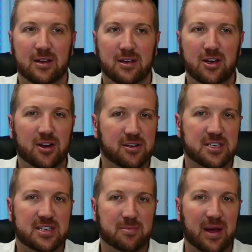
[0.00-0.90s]
You don't
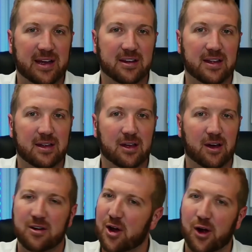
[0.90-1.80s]
sit back and then
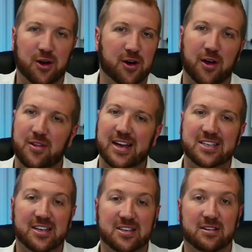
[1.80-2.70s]
go, no, that
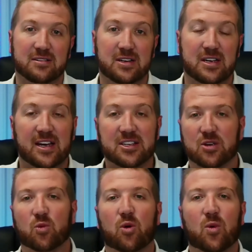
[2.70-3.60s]
doesn't. And so
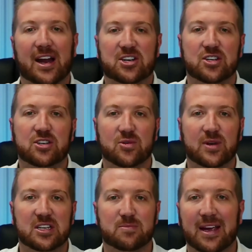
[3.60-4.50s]
what we're actually doing
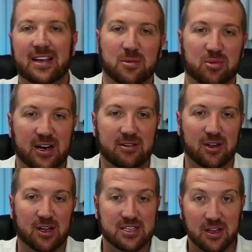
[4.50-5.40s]
is making the brain
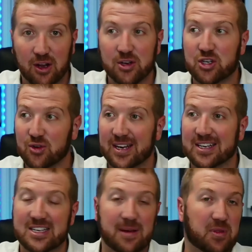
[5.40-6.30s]
realize the logical next
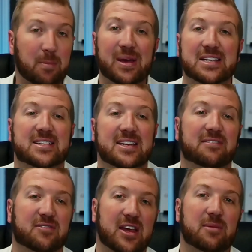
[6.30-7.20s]
step, the best thing
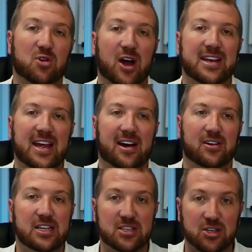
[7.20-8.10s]
for them right now
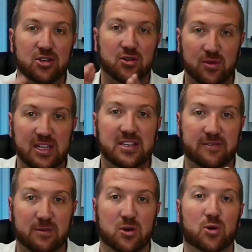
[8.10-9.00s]
is to do this
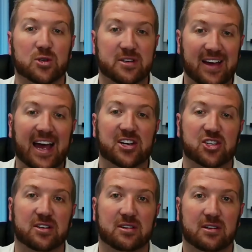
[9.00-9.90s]
course of
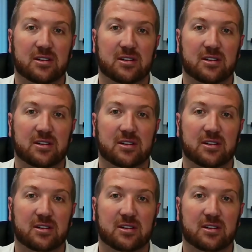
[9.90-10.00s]
action.